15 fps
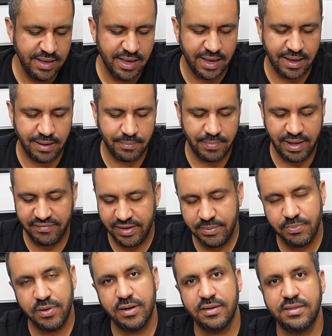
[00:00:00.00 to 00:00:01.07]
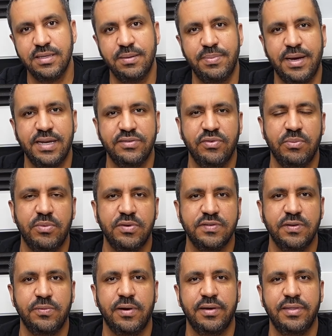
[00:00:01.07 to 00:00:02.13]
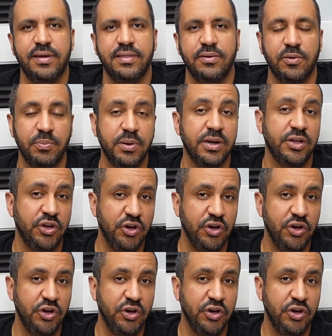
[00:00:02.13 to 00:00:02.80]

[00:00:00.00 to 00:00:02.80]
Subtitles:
I've had products in the past from Moza where I thought they were pretty